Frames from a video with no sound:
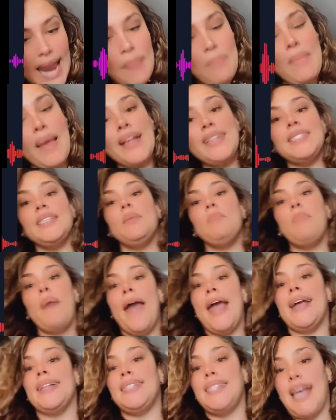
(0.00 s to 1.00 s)
it makes them
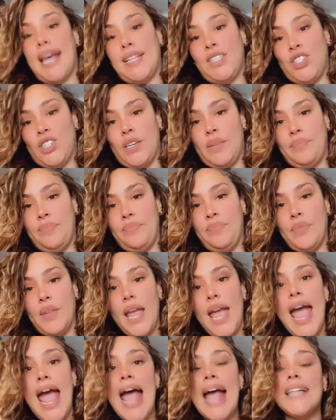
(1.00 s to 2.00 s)
pay attention.
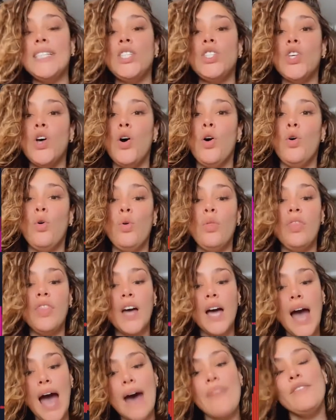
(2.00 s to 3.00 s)
And so
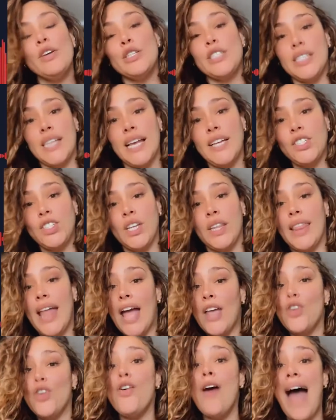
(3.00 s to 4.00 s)
the conversation
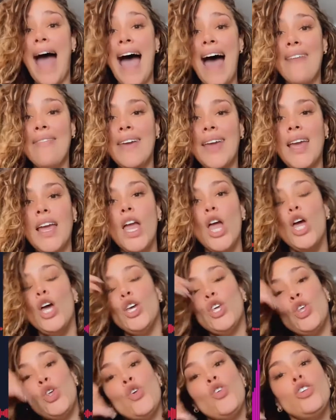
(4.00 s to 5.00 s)
that you're having,
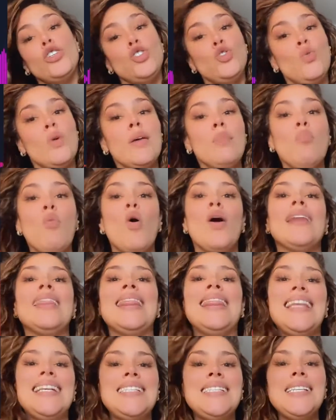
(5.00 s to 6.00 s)
you're doing more
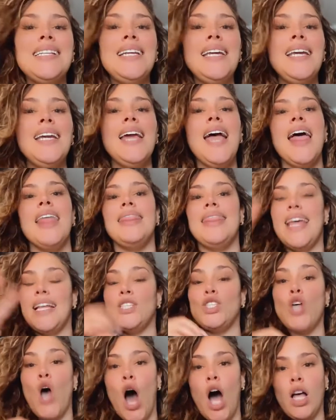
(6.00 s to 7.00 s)
listening than
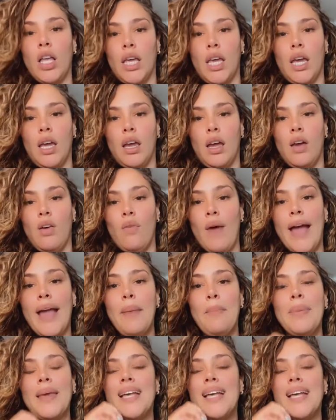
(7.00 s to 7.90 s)
talking, right?